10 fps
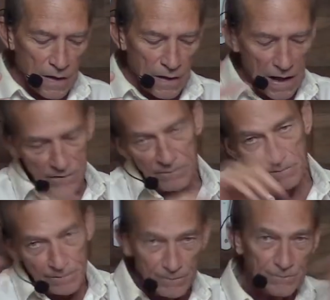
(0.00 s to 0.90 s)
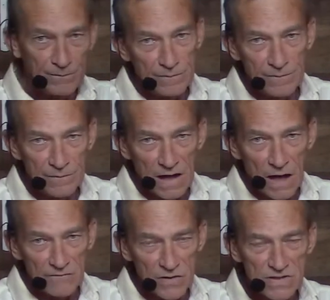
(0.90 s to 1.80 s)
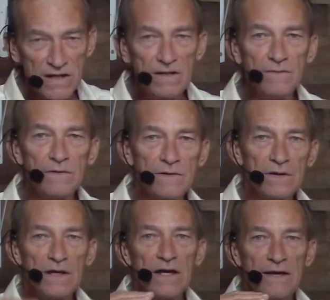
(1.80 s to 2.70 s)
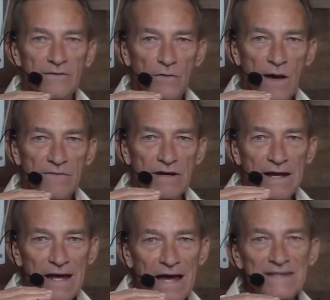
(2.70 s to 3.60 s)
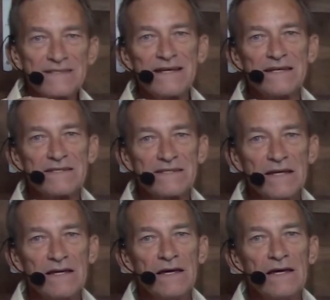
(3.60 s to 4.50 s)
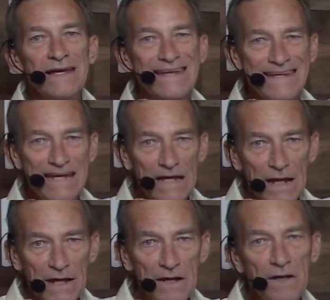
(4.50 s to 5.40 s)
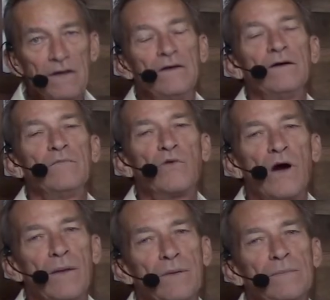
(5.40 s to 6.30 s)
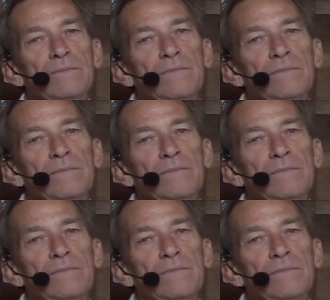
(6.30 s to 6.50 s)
And conversely, if you have an excess yin problem,